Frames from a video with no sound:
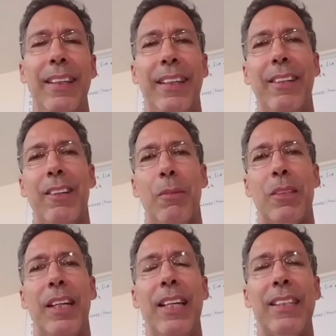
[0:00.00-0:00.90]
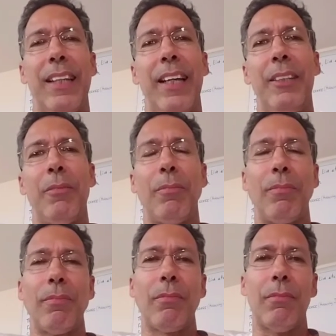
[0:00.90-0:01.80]
here comes the next day.
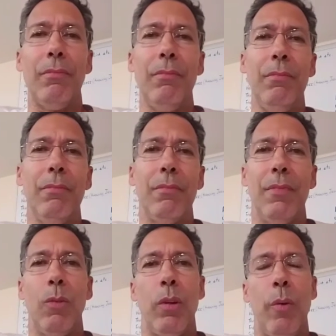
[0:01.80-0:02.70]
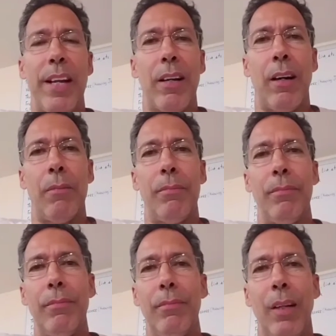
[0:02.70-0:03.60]
We wake
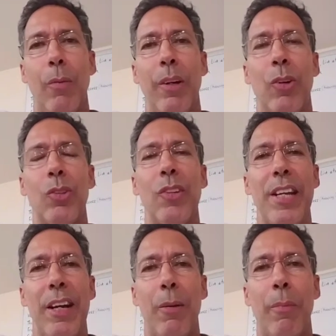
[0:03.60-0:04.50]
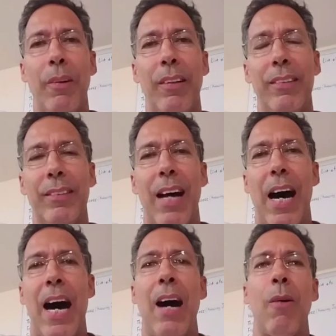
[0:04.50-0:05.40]
up and we go to the airport.
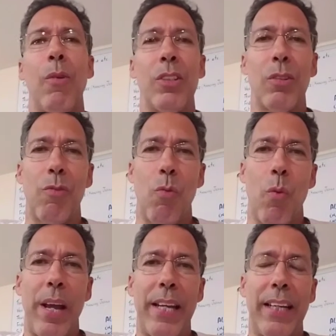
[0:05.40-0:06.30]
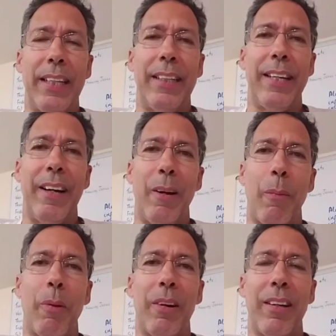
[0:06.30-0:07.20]
Hours of waiting in the
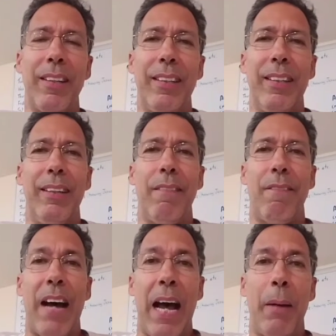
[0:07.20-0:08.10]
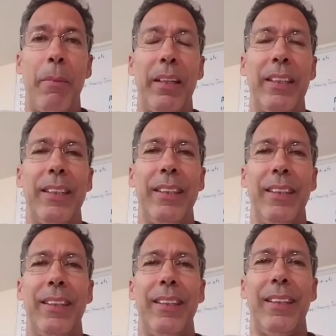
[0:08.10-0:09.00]
airport. Family
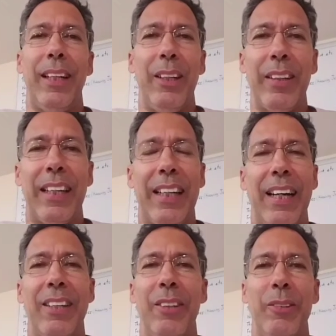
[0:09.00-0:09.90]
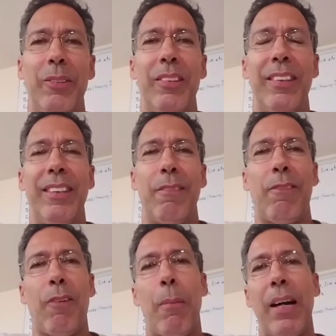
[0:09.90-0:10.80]
looking at you
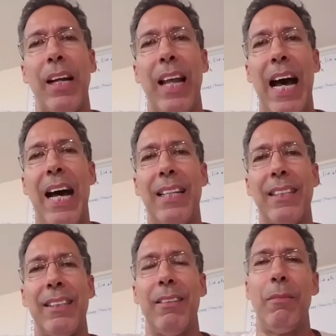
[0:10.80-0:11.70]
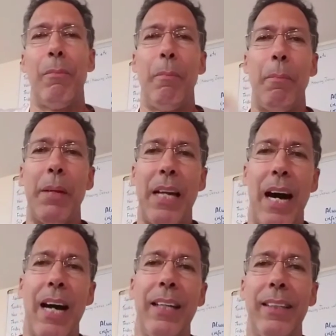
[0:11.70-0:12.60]
from a glass,
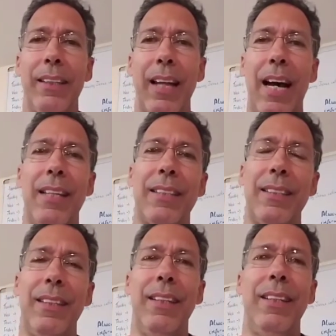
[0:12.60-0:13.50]
behind the glass,